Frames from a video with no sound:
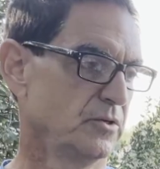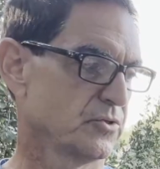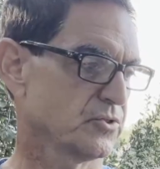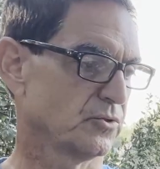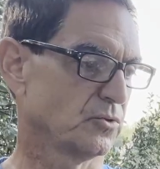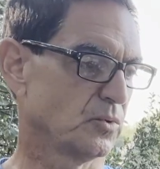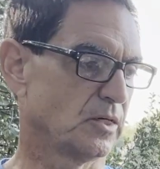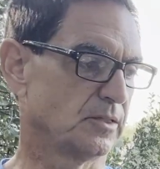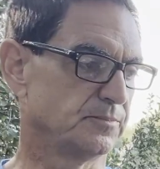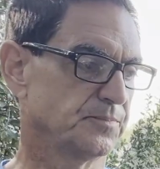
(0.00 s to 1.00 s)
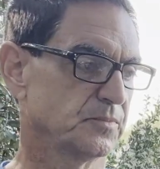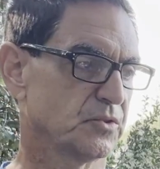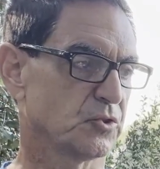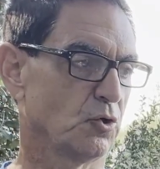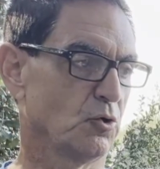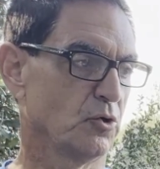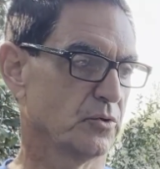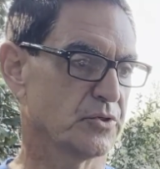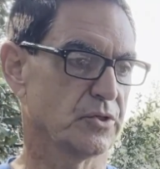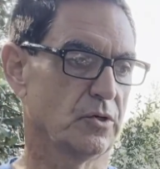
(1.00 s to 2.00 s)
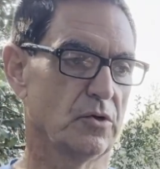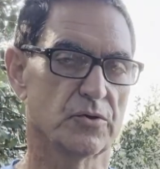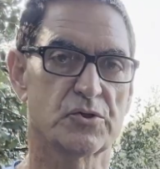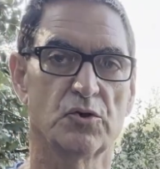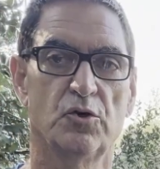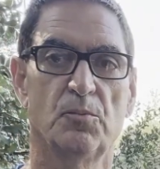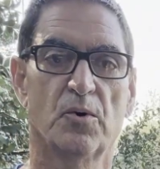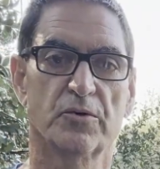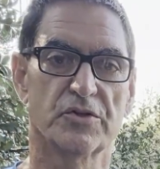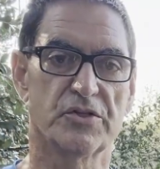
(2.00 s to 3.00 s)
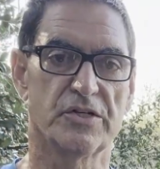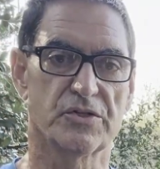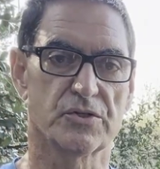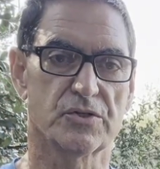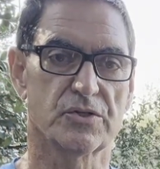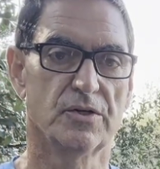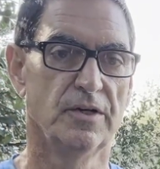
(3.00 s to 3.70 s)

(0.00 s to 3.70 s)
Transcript: So, all the soil-borne diseases,